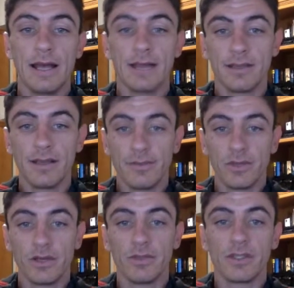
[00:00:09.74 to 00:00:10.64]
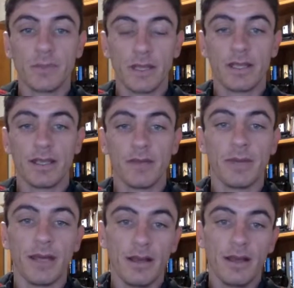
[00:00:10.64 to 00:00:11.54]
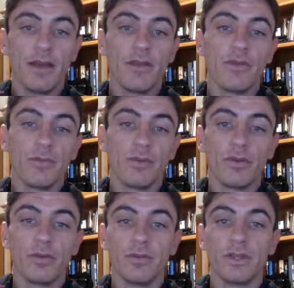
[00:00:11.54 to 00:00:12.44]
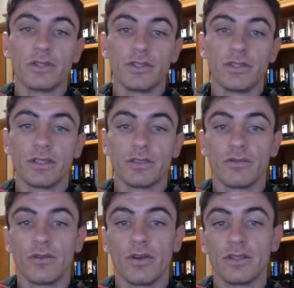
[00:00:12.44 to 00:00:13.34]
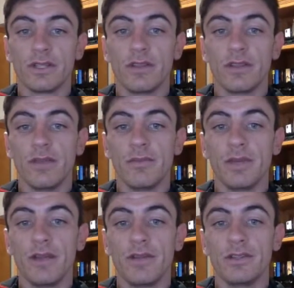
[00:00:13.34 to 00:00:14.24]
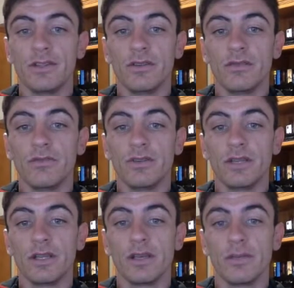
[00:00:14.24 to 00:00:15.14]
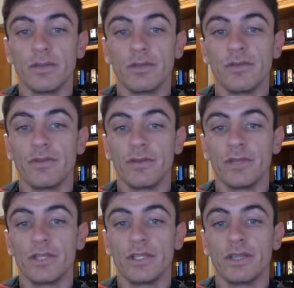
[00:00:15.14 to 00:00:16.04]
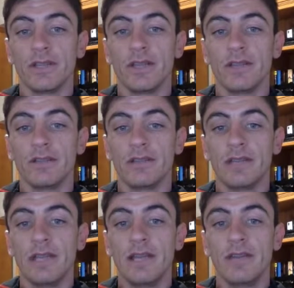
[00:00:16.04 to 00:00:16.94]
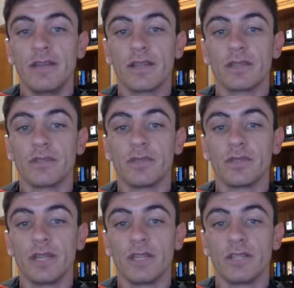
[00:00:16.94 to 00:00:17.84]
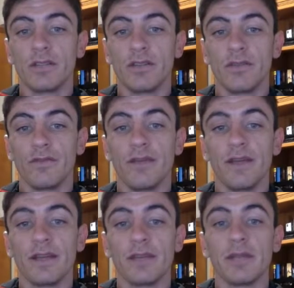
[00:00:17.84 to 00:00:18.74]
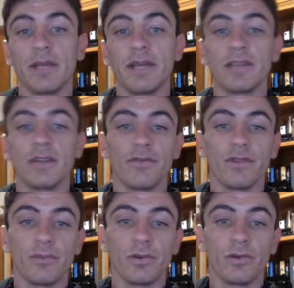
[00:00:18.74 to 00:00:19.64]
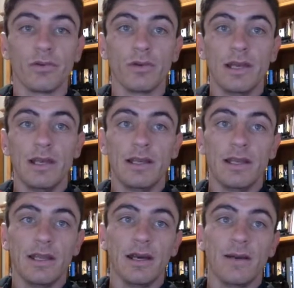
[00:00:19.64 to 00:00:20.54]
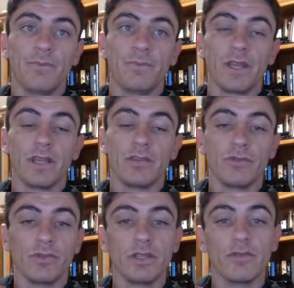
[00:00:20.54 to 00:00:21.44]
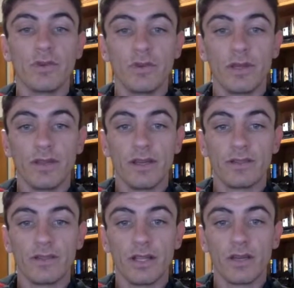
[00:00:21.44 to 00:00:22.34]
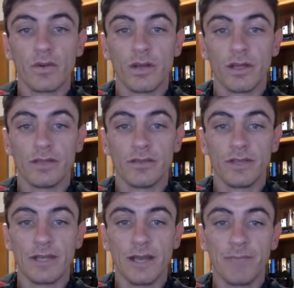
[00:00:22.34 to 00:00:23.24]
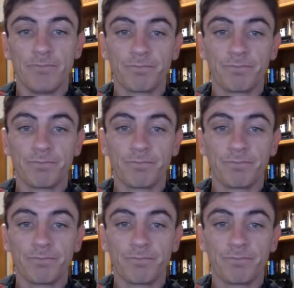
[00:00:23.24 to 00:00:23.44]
Today I'm going to be speaking about the problem that's just arising in the NBA this year, really coming to fruition, and that is the exploitation of fouling players off the ball. Now, it's really ruining the aesthetic qualities of the game.